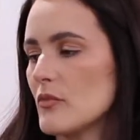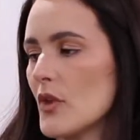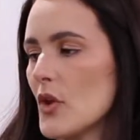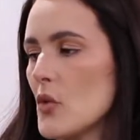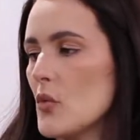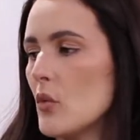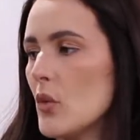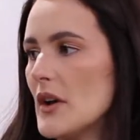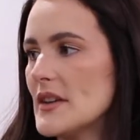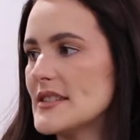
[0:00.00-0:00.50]

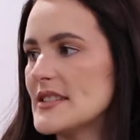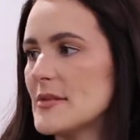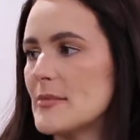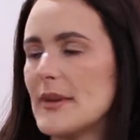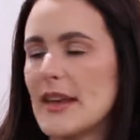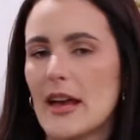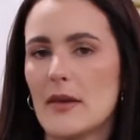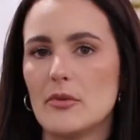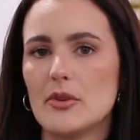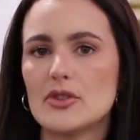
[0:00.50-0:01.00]
was to
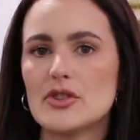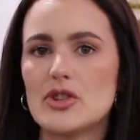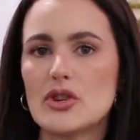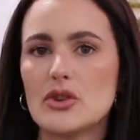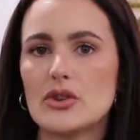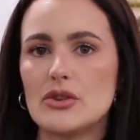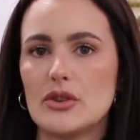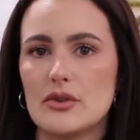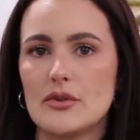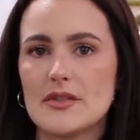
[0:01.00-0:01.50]
be able to
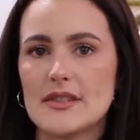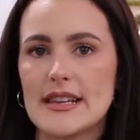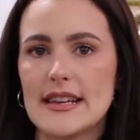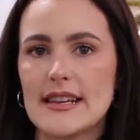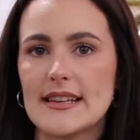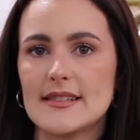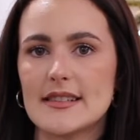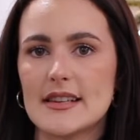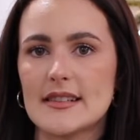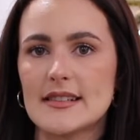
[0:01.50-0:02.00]
use
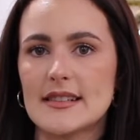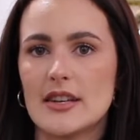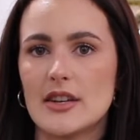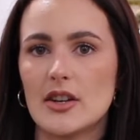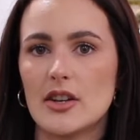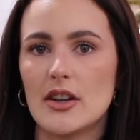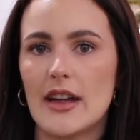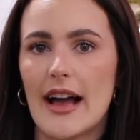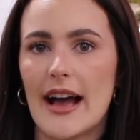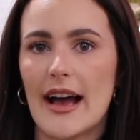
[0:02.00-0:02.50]
these
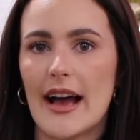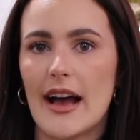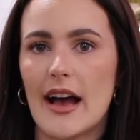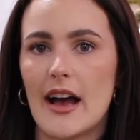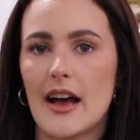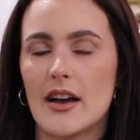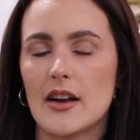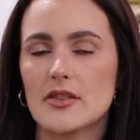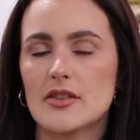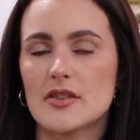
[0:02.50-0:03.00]
until
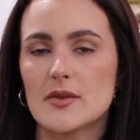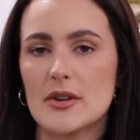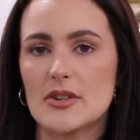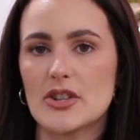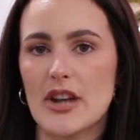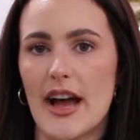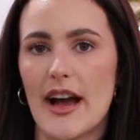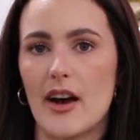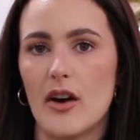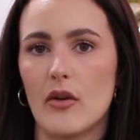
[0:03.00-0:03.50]
I
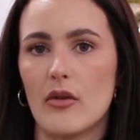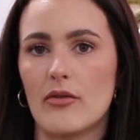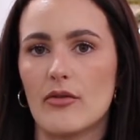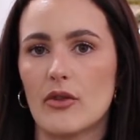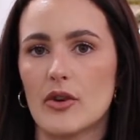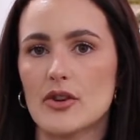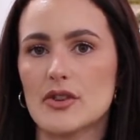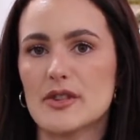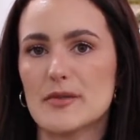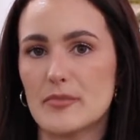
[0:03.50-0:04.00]
switch out
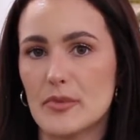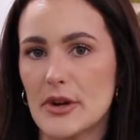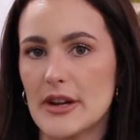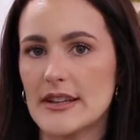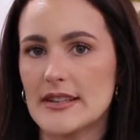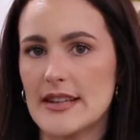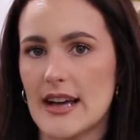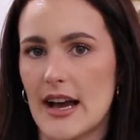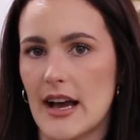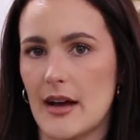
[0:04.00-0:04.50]
for
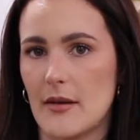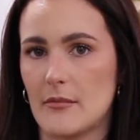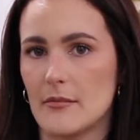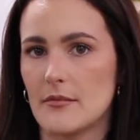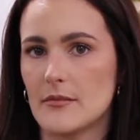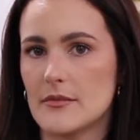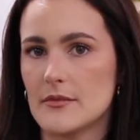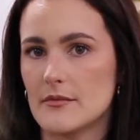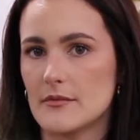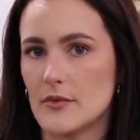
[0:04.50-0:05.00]

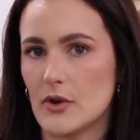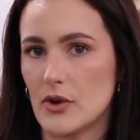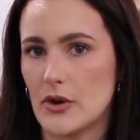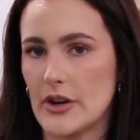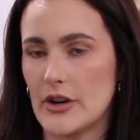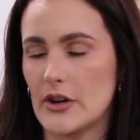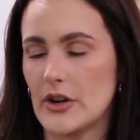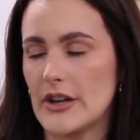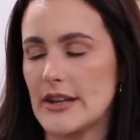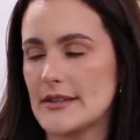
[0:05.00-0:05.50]
springtime
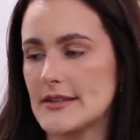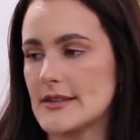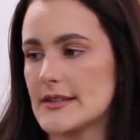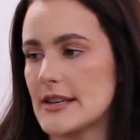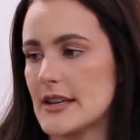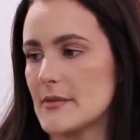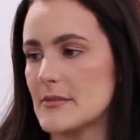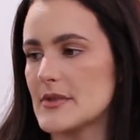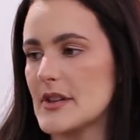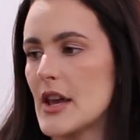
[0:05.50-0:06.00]
greenery and
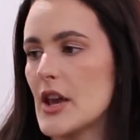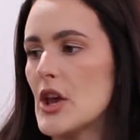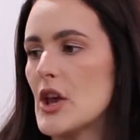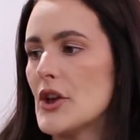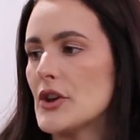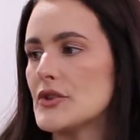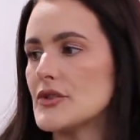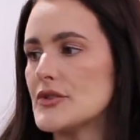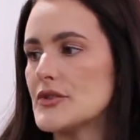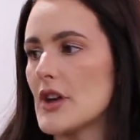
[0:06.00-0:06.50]
stems.
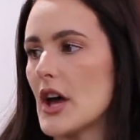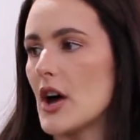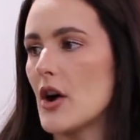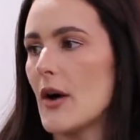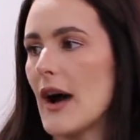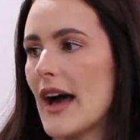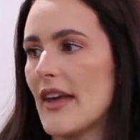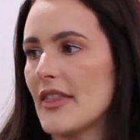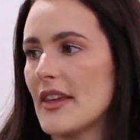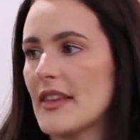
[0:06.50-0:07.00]
So
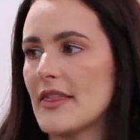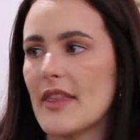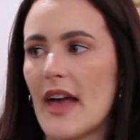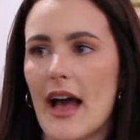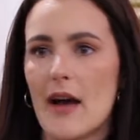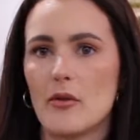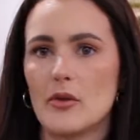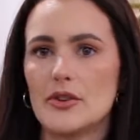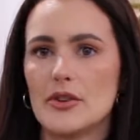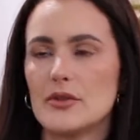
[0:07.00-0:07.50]
I think
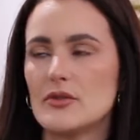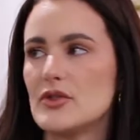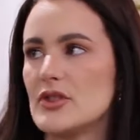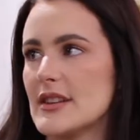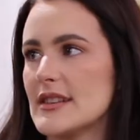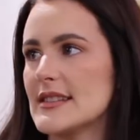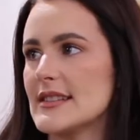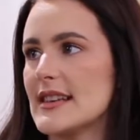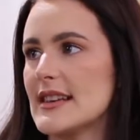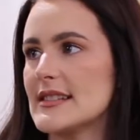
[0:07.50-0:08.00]
that will do
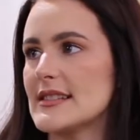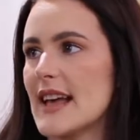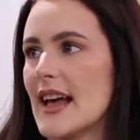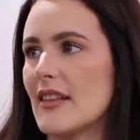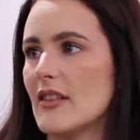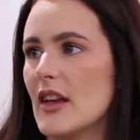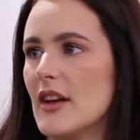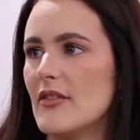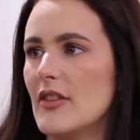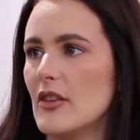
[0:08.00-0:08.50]
just this. I
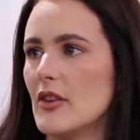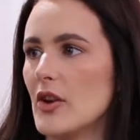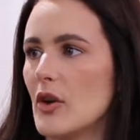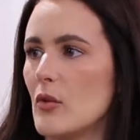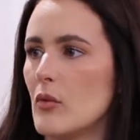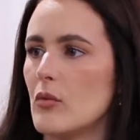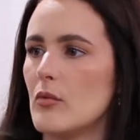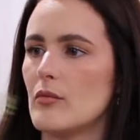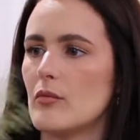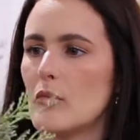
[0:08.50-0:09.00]
love the
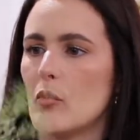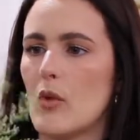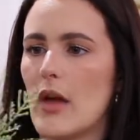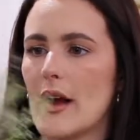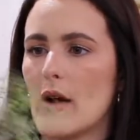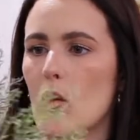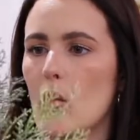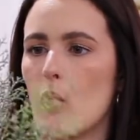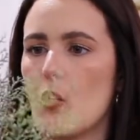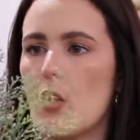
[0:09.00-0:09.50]
little,
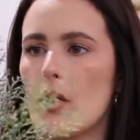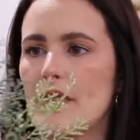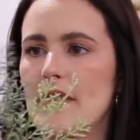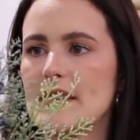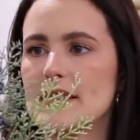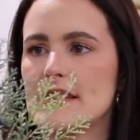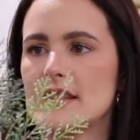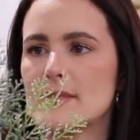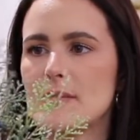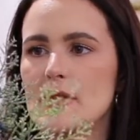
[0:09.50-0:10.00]
like what
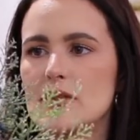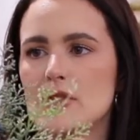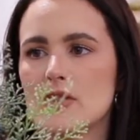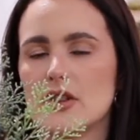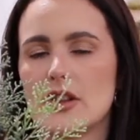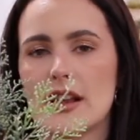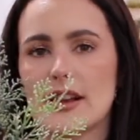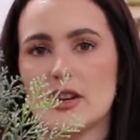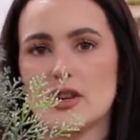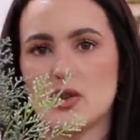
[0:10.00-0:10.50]
this is supposed to
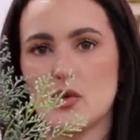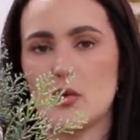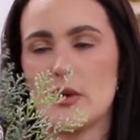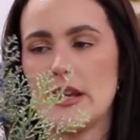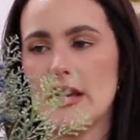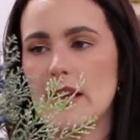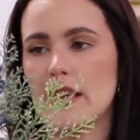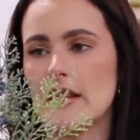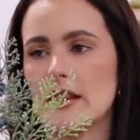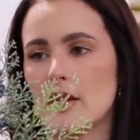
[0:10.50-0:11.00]
look like, a
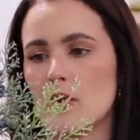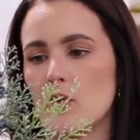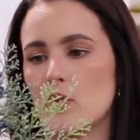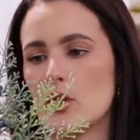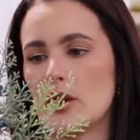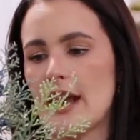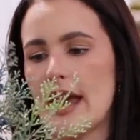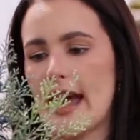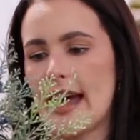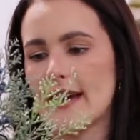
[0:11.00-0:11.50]
twig, like a
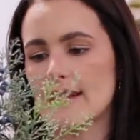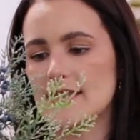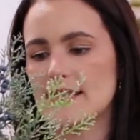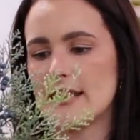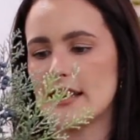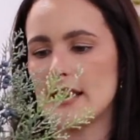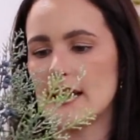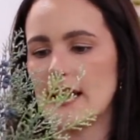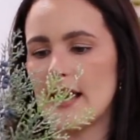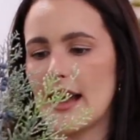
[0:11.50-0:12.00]
wood
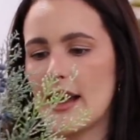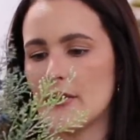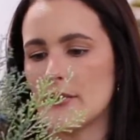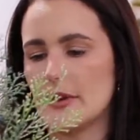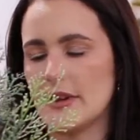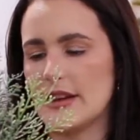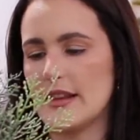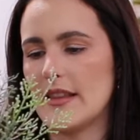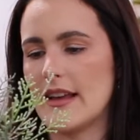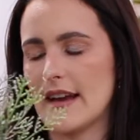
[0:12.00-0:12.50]
accent. I
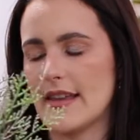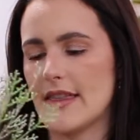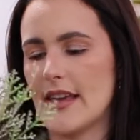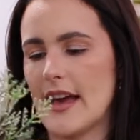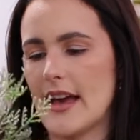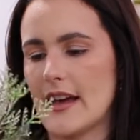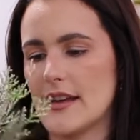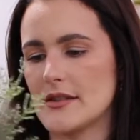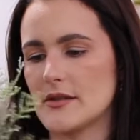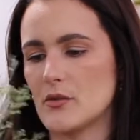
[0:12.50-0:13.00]
really like
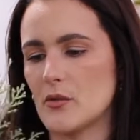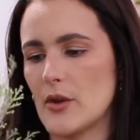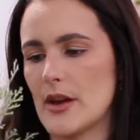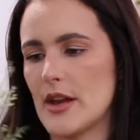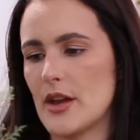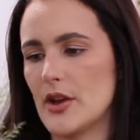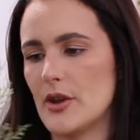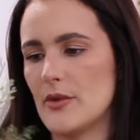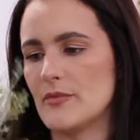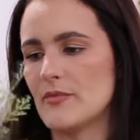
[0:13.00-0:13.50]
that as
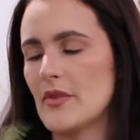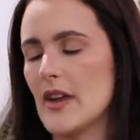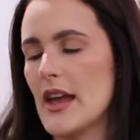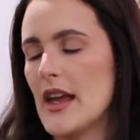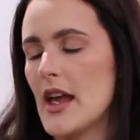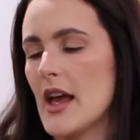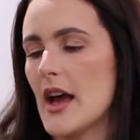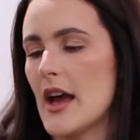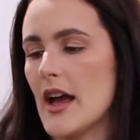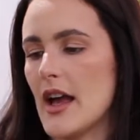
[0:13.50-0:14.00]
well.
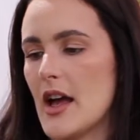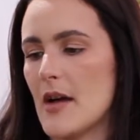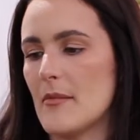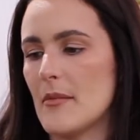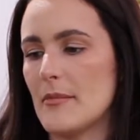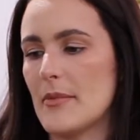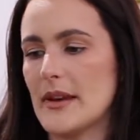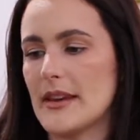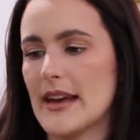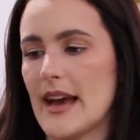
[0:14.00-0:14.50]

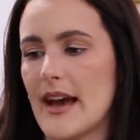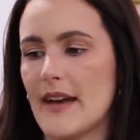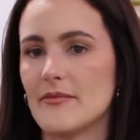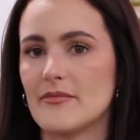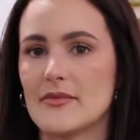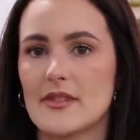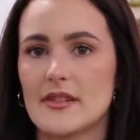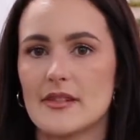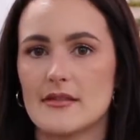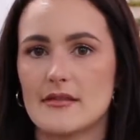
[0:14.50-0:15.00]
But yeah,
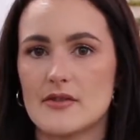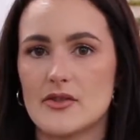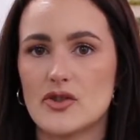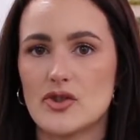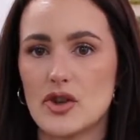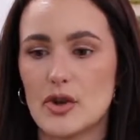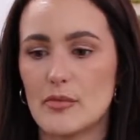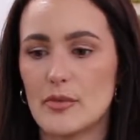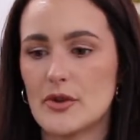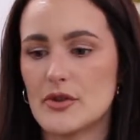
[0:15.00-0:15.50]

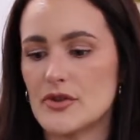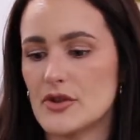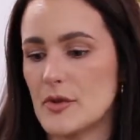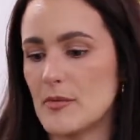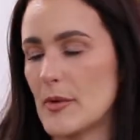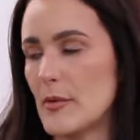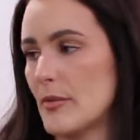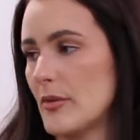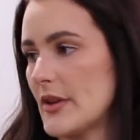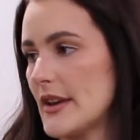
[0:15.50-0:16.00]
super,
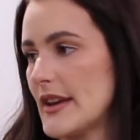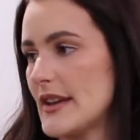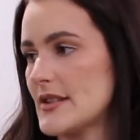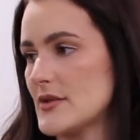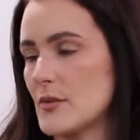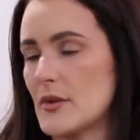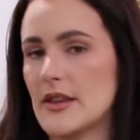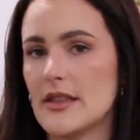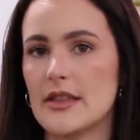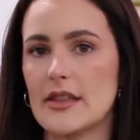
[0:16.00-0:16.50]
super
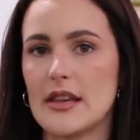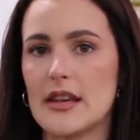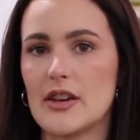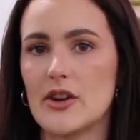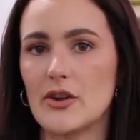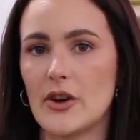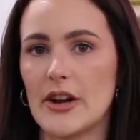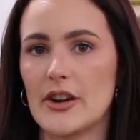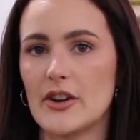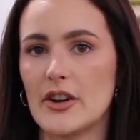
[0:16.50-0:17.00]
pleased with the
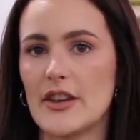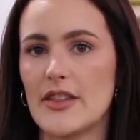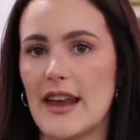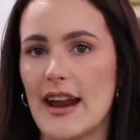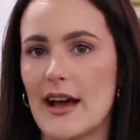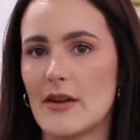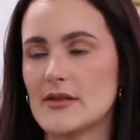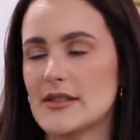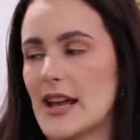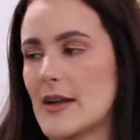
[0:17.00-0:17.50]
greenery that
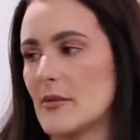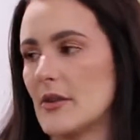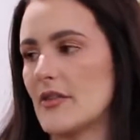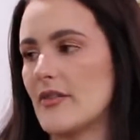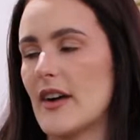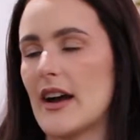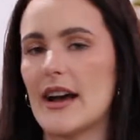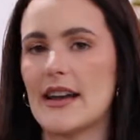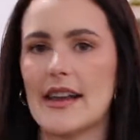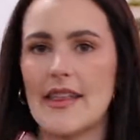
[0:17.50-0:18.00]
I was able to
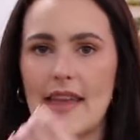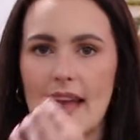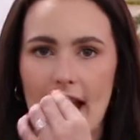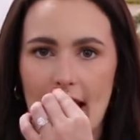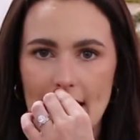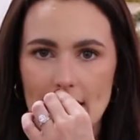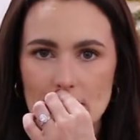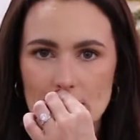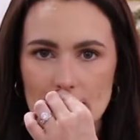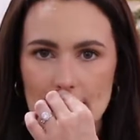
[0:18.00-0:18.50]
find. And they
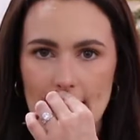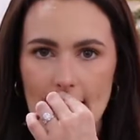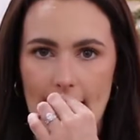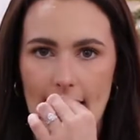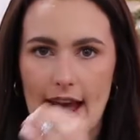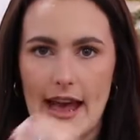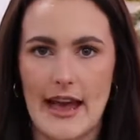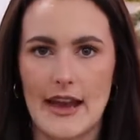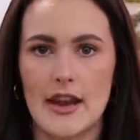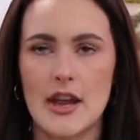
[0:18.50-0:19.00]
actually
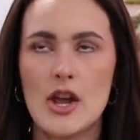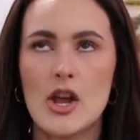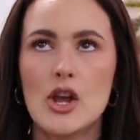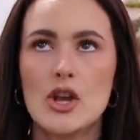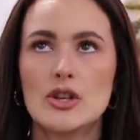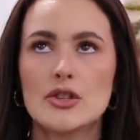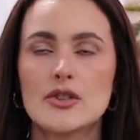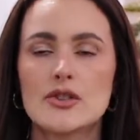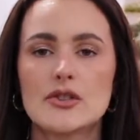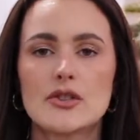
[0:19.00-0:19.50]
had
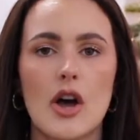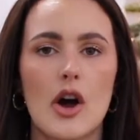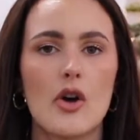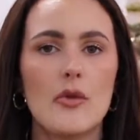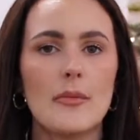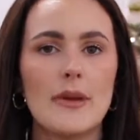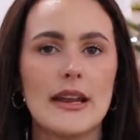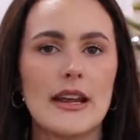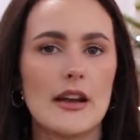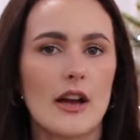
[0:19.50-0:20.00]
so
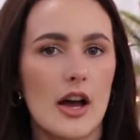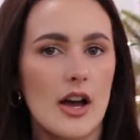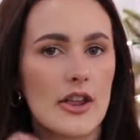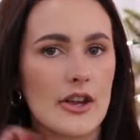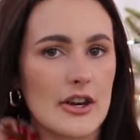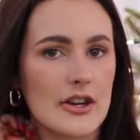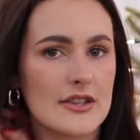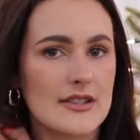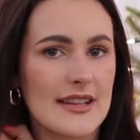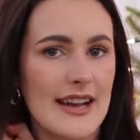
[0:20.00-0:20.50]
many
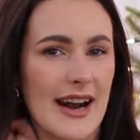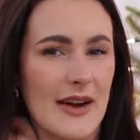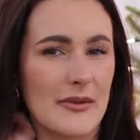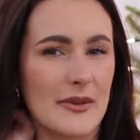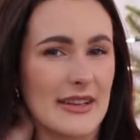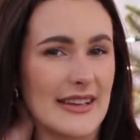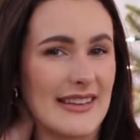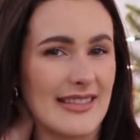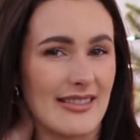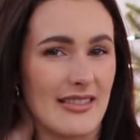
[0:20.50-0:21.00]
others that I
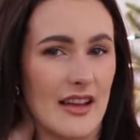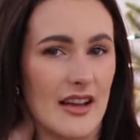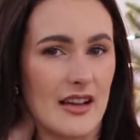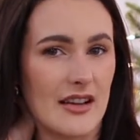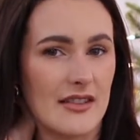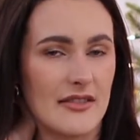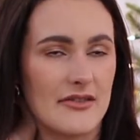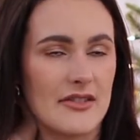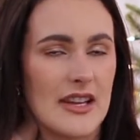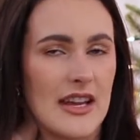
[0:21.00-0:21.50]
really
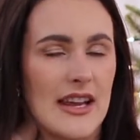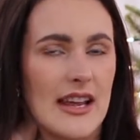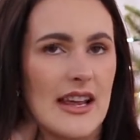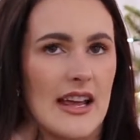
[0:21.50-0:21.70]
loved.